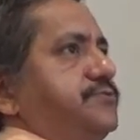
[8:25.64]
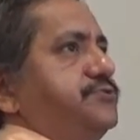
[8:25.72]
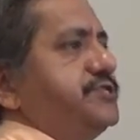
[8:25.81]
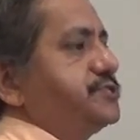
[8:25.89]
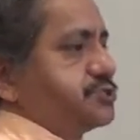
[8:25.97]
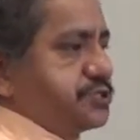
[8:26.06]

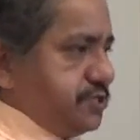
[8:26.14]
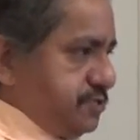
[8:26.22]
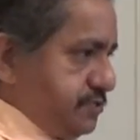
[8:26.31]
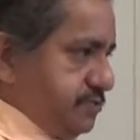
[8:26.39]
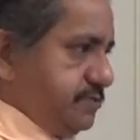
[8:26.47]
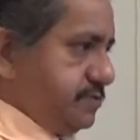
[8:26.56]
this
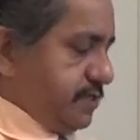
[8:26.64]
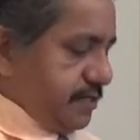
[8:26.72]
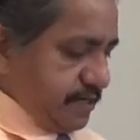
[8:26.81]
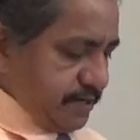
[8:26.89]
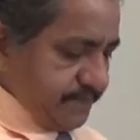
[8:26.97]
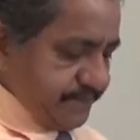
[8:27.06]
could
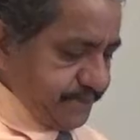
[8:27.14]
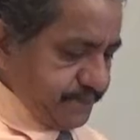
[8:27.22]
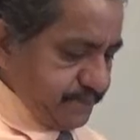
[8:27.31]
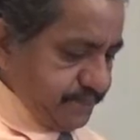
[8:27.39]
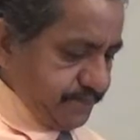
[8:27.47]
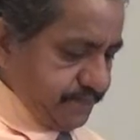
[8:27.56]
um,
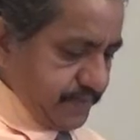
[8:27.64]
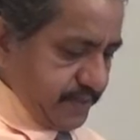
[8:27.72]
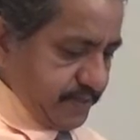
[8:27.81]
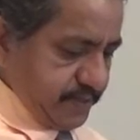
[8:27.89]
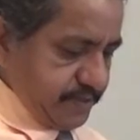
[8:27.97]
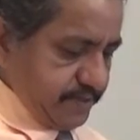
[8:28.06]

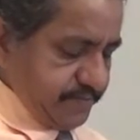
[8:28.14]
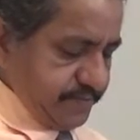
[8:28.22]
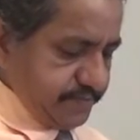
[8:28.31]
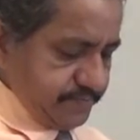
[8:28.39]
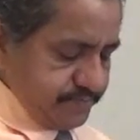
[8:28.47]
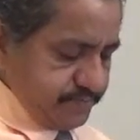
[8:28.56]
um,